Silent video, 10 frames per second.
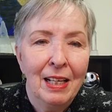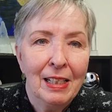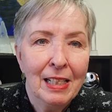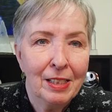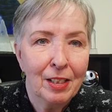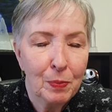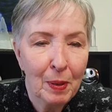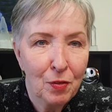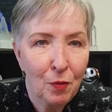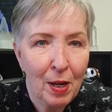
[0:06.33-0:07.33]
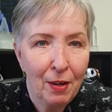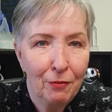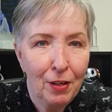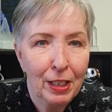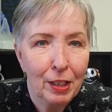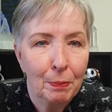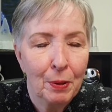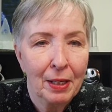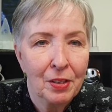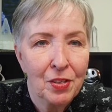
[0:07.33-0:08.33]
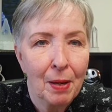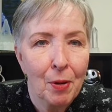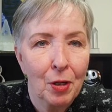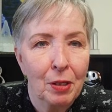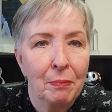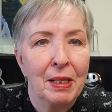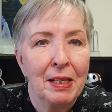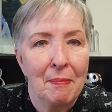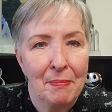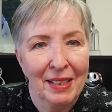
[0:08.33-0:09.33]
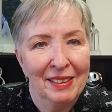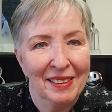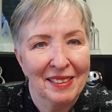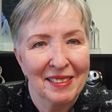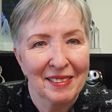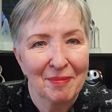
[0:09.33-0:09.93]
least expensive way of filling your practice up on an immediate basis.